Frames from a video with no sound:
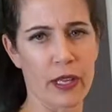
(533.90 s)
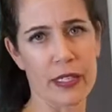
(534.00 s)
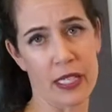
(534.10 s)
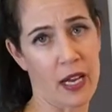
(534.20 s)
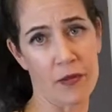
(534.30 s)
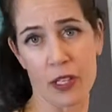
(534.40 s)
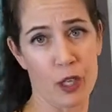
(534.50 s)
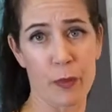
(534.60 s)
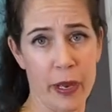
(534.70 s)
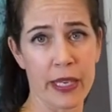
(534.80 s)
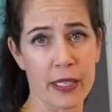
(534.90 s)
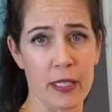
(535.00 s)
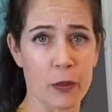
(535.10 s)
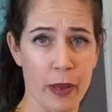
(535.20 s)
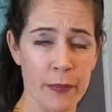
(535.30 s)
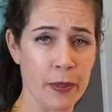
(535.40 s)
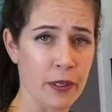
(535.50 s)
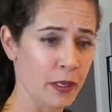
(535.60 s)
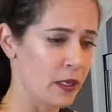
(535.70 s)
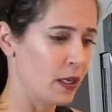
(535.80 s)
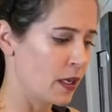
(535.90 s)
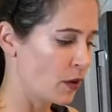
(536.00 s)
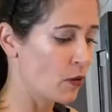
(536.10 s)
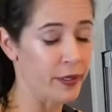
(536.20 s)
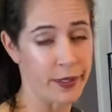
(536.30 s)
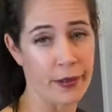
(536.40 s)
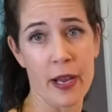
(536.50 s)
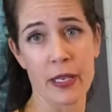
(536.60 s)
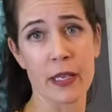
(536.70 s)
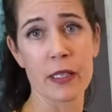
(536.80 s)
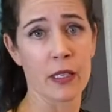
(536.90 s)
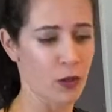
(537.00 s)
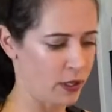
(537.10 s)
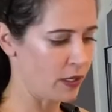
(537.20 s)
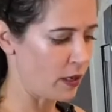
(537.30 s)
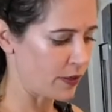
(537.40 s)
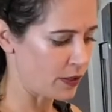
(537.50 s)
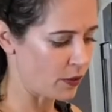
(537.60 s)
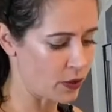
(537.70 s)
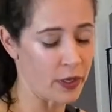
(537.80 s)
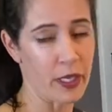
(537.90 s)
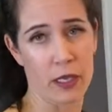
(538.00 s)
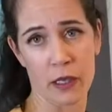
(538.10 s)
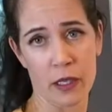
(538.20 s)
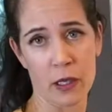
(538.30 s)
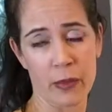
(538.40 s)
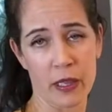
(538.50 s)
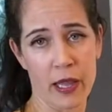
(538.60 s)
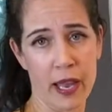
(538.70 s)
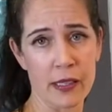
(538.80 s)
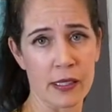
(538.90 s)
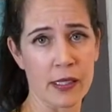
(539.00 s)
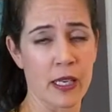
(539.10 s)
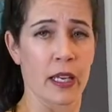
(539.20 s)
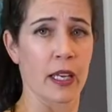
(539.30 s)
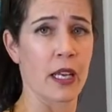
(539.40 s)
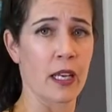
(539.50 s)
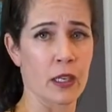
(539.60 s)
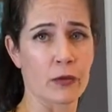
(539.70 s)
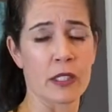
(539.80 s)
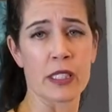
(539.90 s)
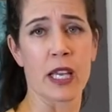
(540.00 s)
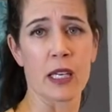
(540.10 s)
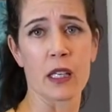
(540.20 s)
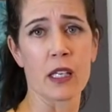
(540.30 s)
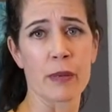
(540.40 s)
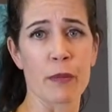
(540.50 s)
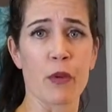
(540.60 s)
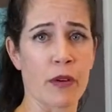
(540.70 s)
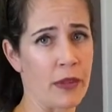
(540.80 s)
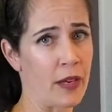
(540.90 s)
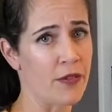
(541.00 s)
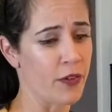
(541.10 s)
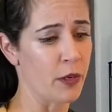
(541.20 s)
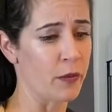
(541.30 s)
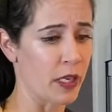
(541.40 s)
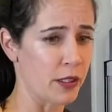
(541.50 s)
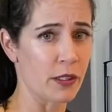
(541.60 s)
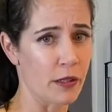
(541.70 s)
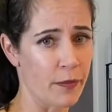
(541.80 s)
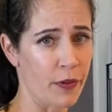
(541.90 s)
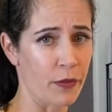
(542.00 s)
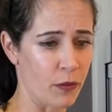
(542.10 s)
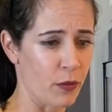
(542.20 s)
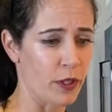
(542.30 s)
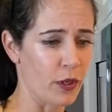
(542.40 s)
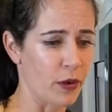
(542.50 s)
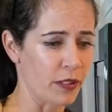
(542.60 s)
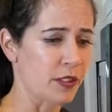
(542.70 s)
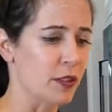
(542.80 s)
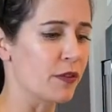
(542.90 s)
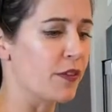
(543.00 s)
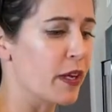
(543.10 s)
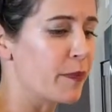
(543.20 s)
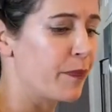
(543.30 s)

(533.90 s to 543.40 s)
like to have a little bite in your pepper or your onion. You can also cook it a little bit and it'll retain a little bit more of that firmness when you go to serve it.